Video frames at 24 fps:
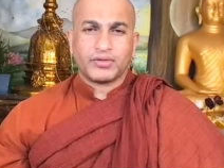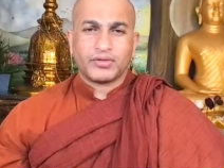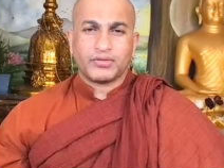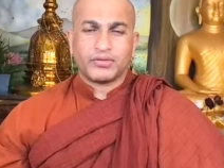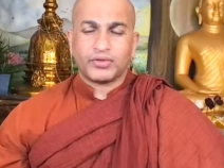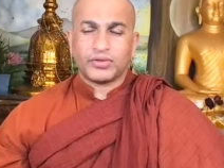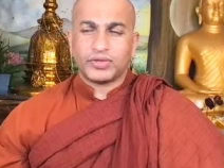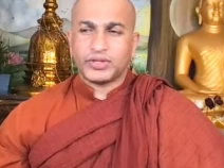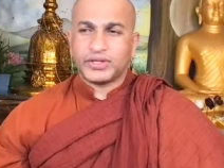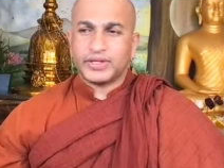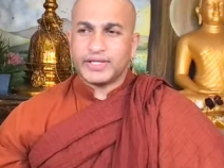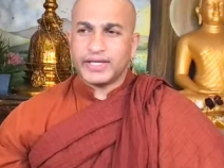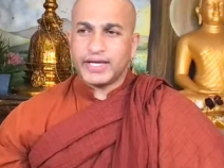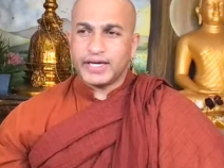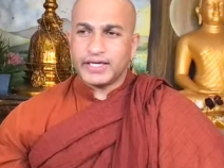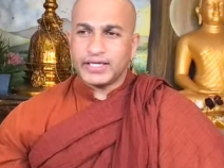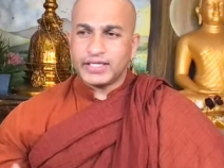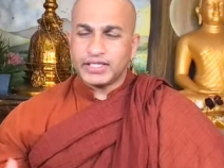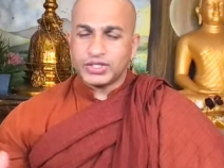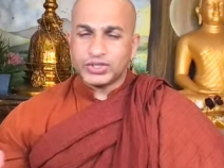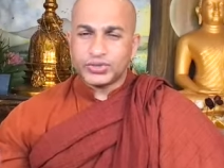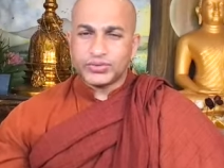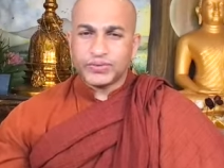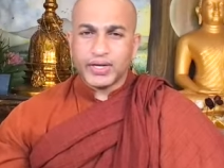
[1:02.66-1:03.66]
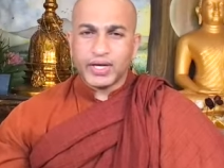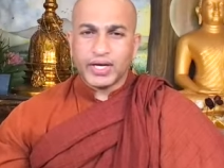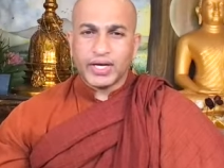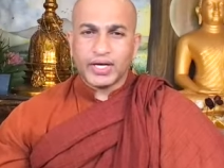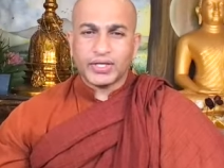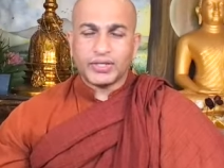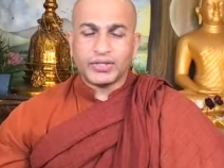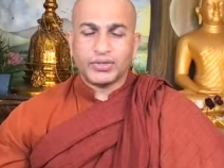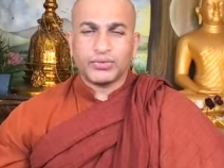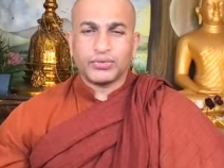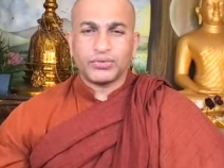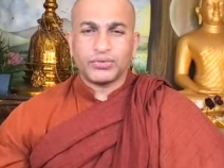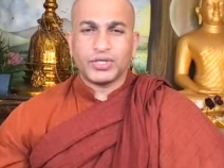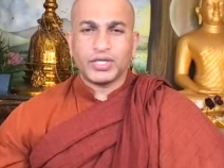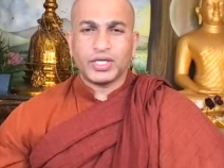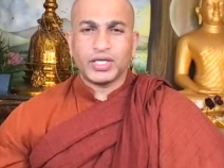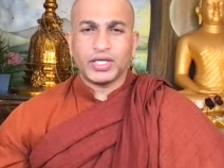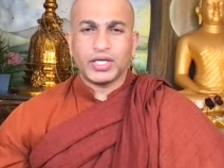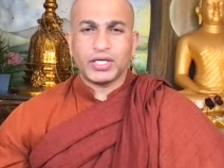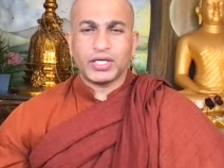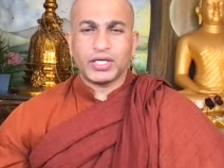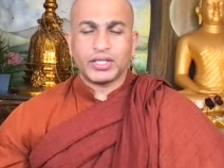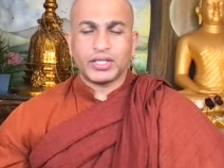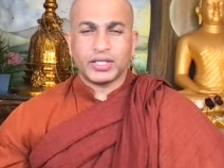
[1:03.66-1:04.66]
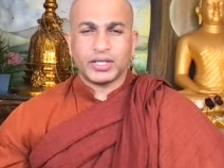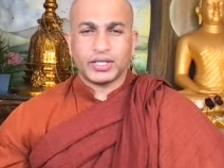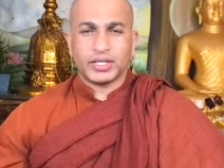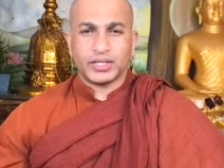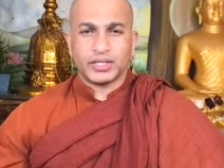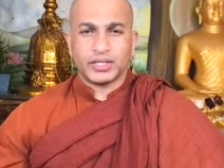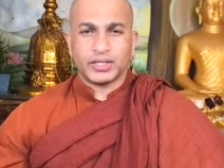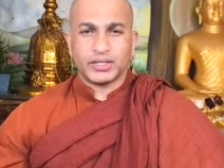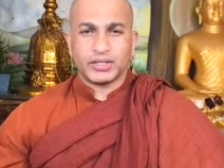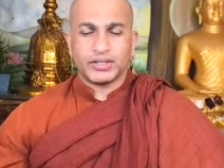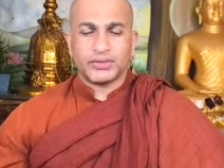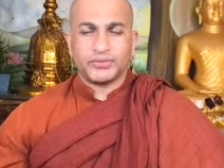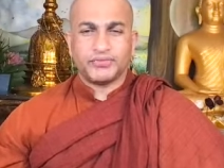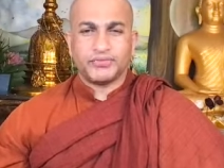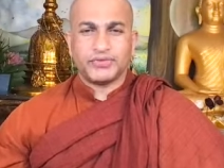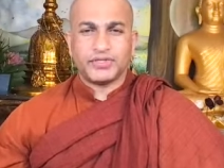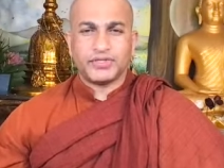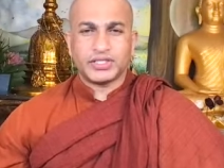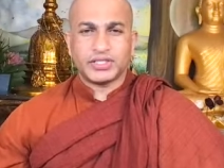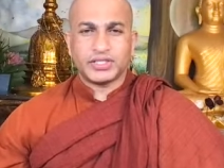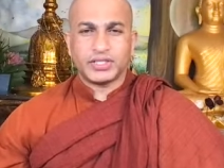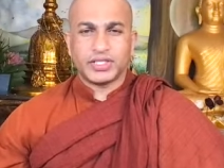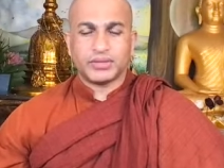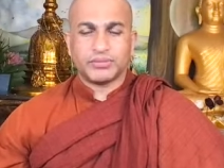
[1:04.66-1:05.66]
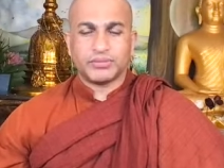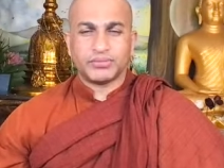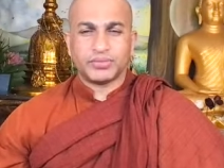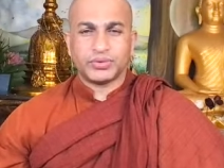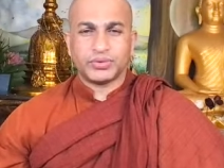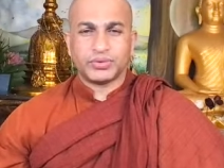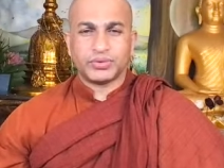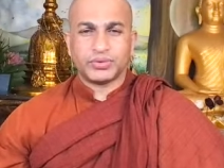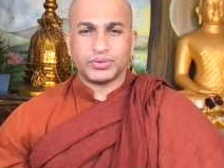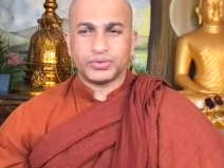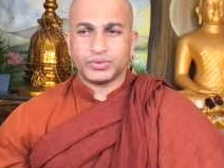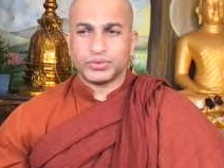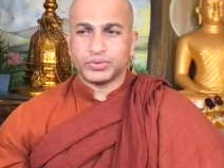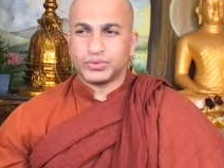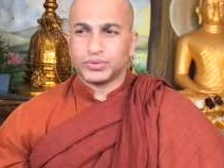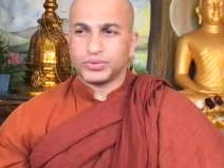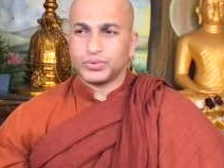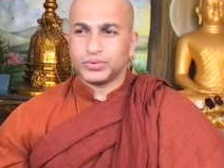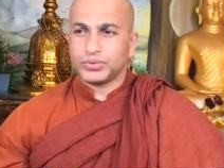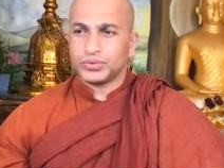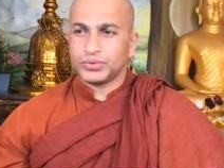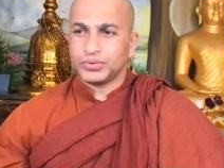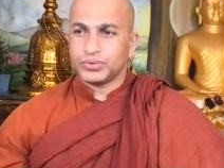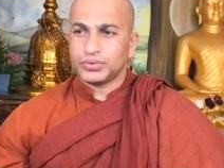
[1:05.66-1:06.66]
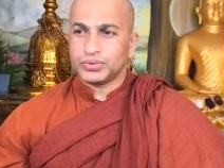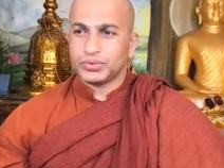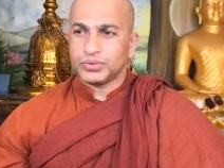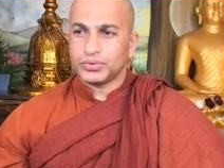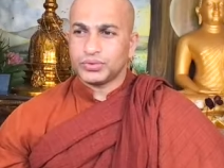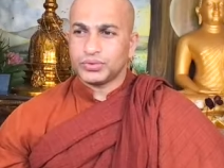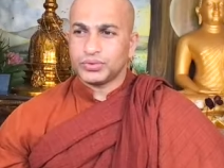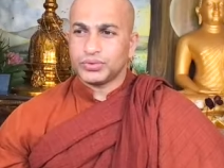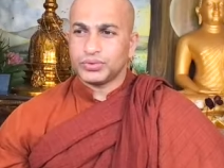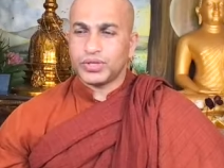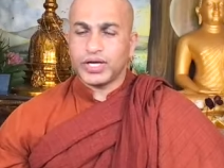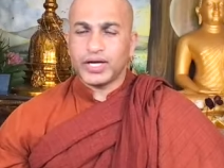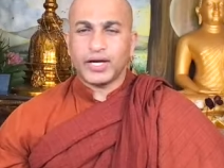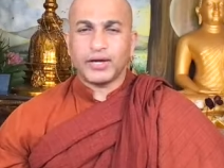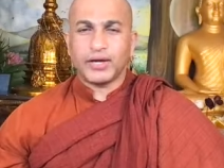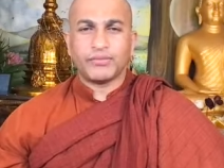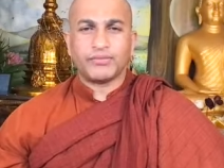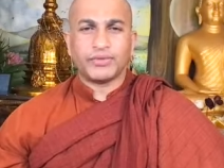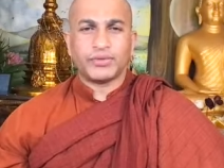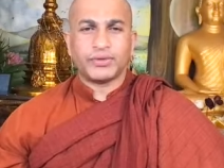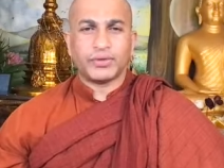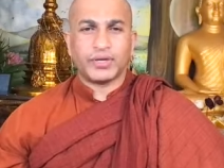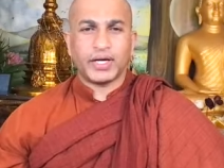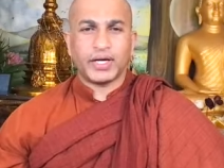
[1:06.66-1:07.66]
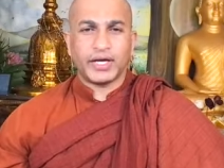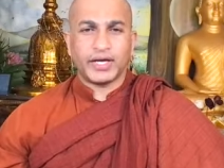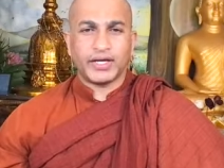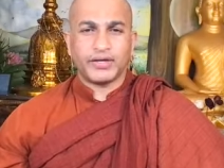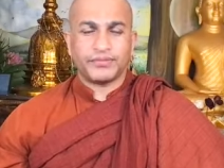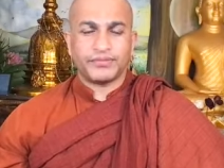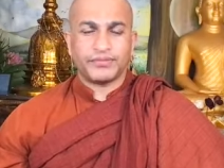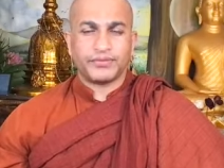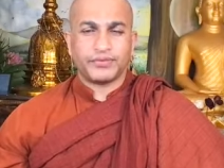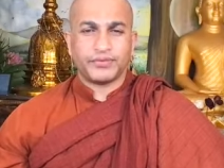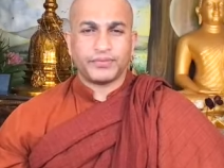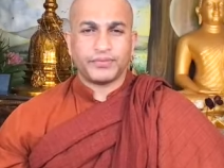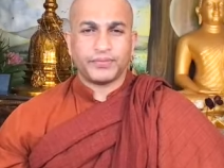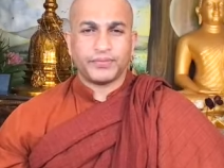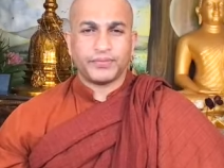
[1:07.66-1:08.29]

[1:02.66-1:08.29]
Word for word: So that is where you need the the wisdom to, to have your life.